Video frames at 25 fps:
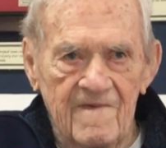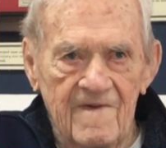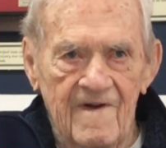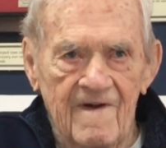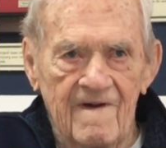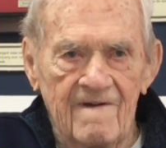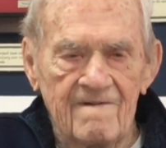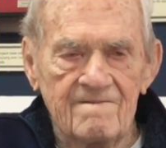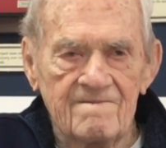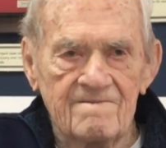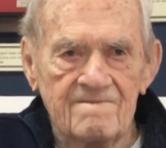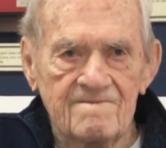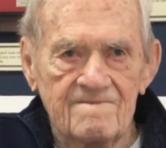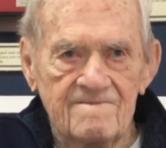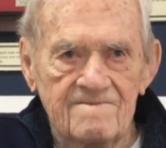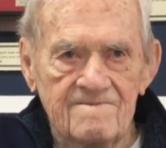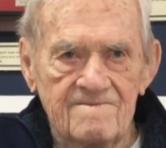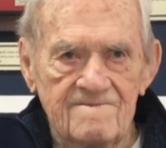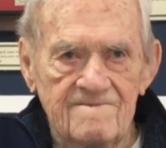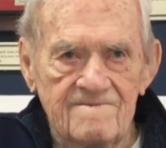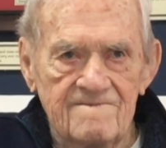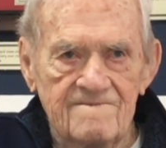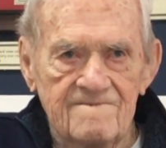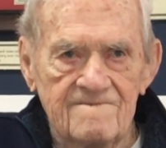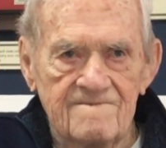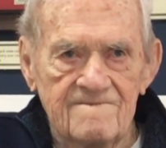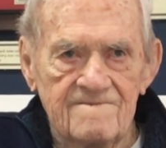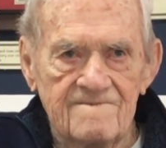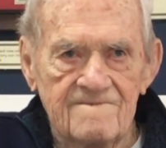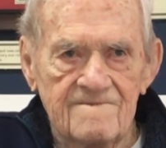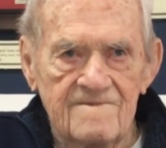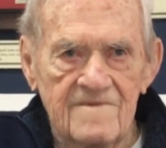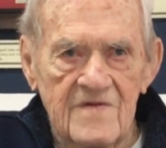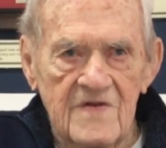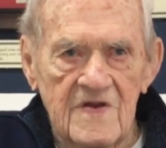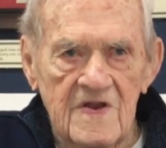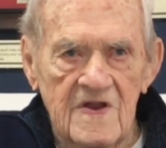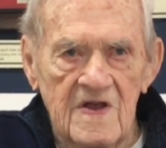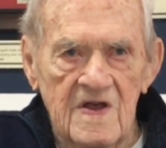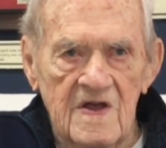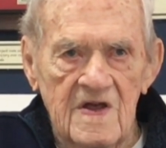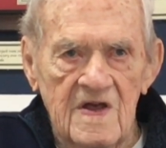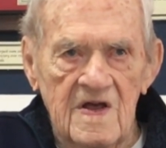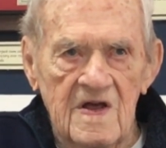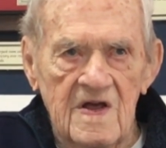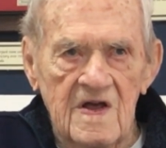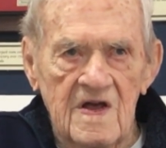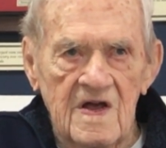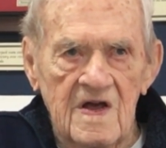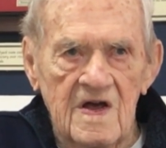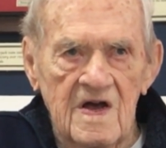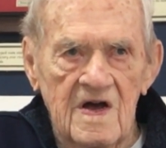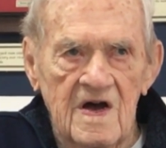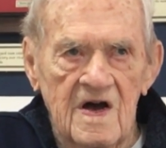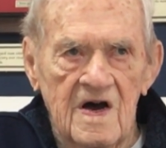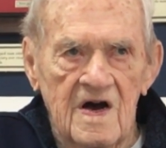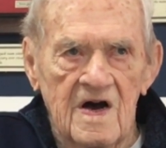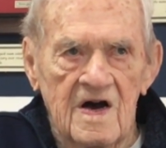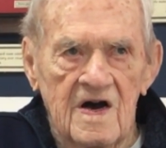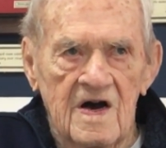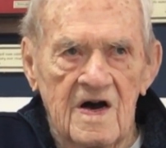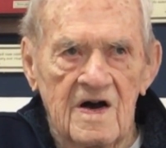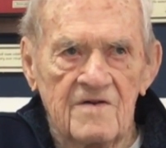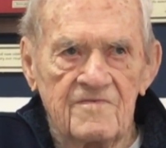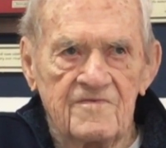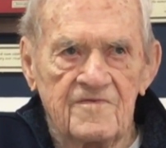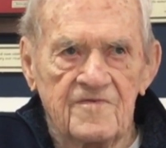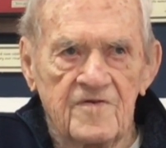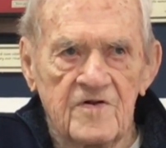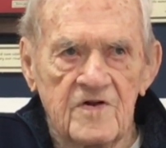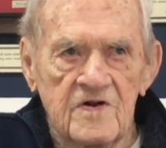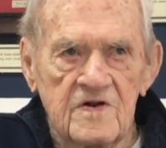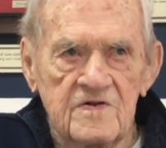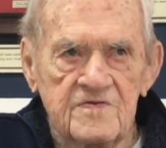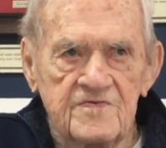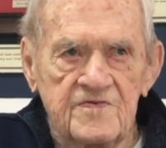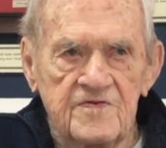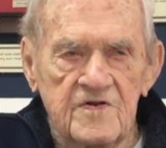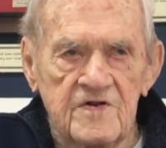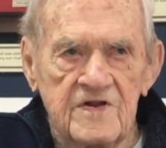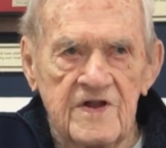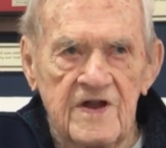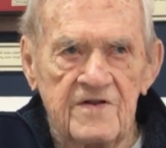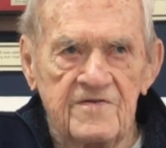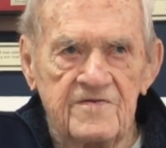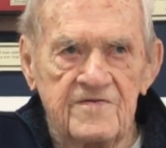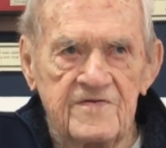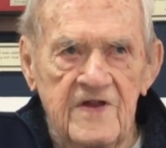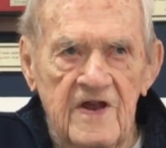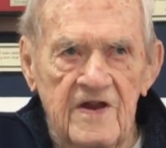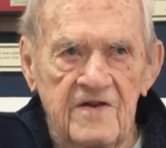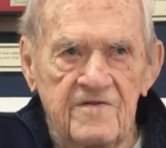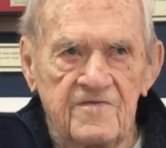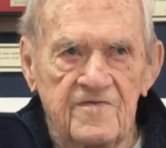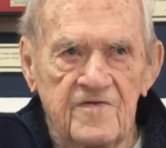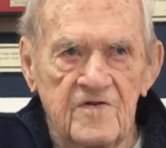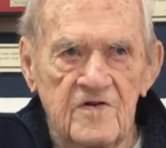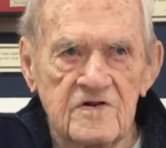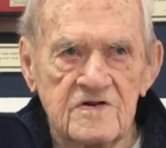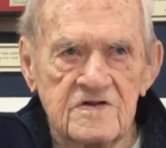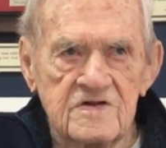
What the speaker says: Who else might have been there in that coaching tree at that point?